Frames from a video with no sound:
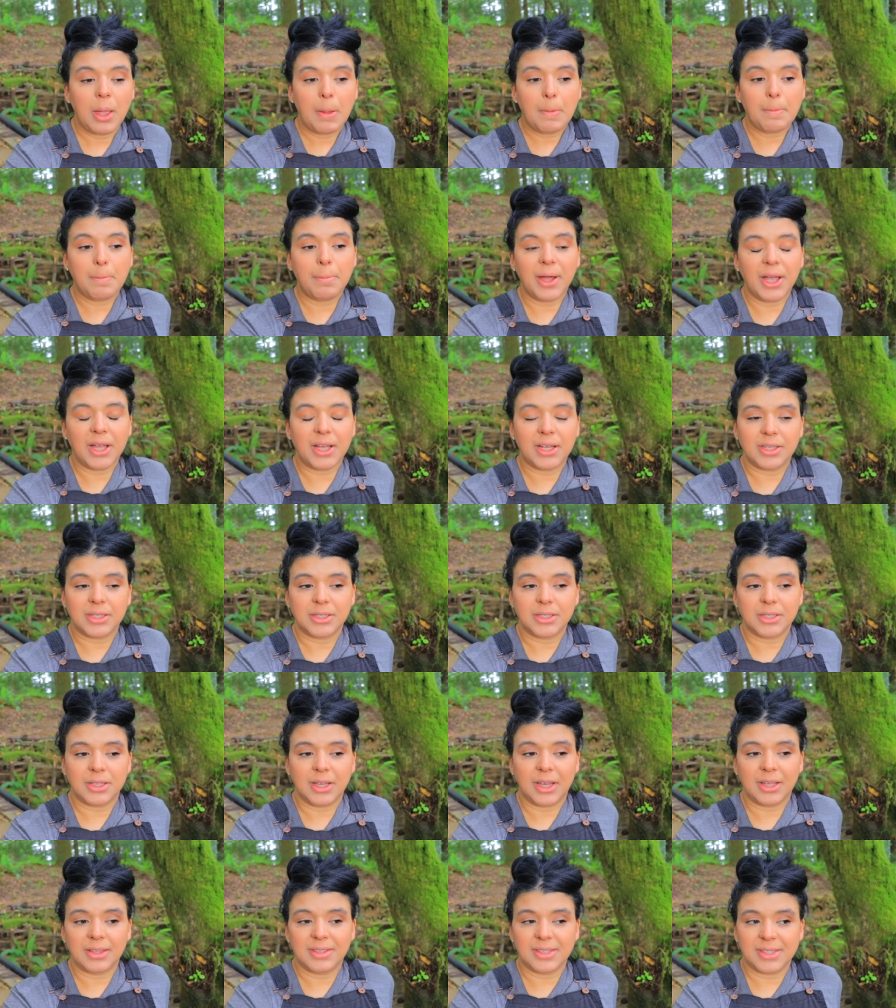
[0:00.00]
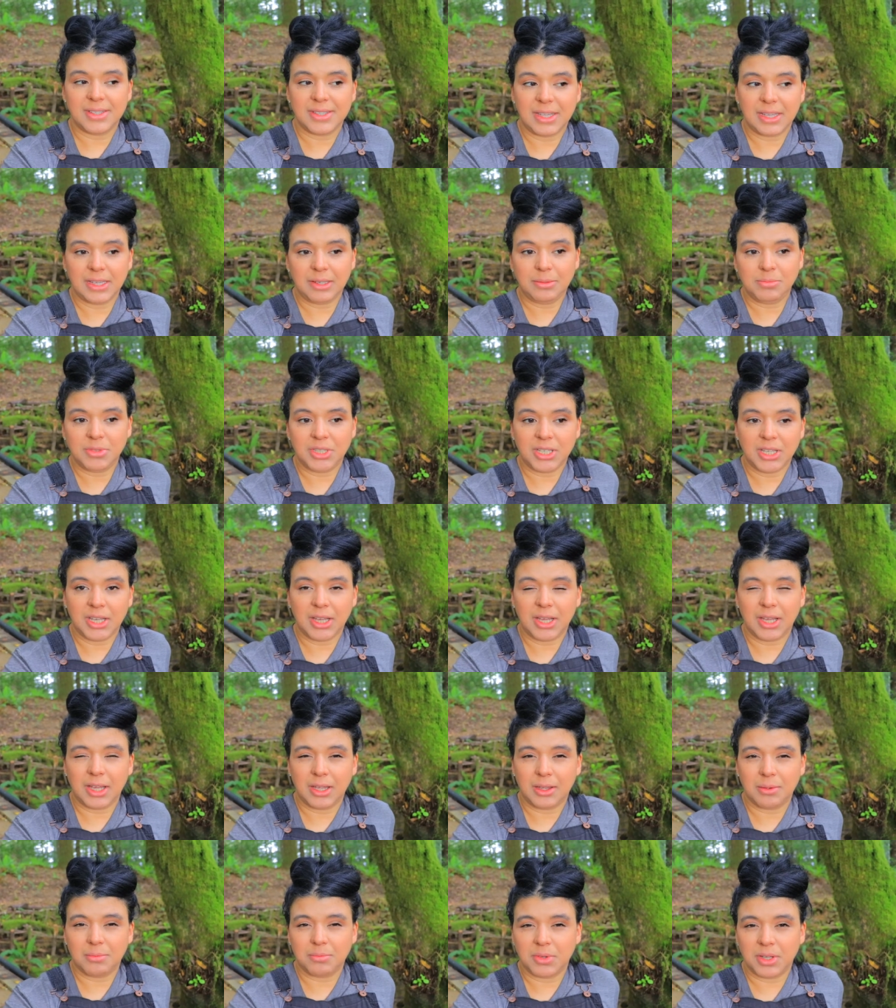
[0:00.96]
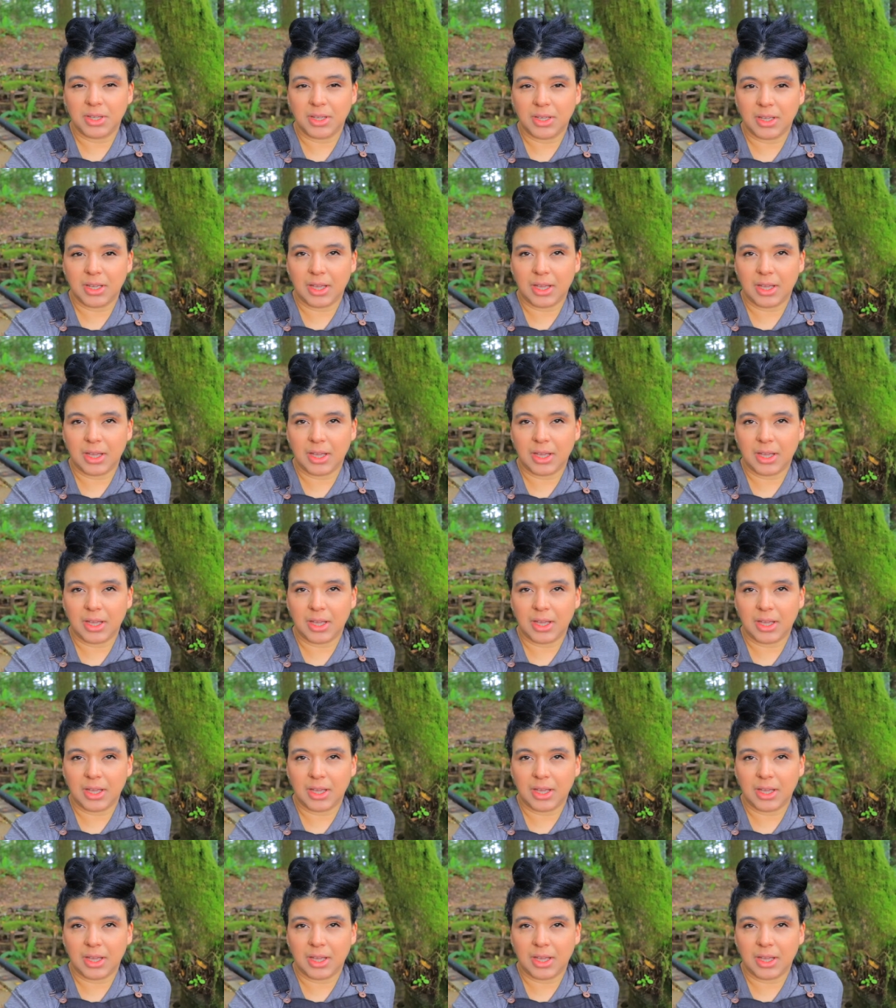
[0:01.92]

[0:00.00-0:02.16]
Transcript: But at the same time,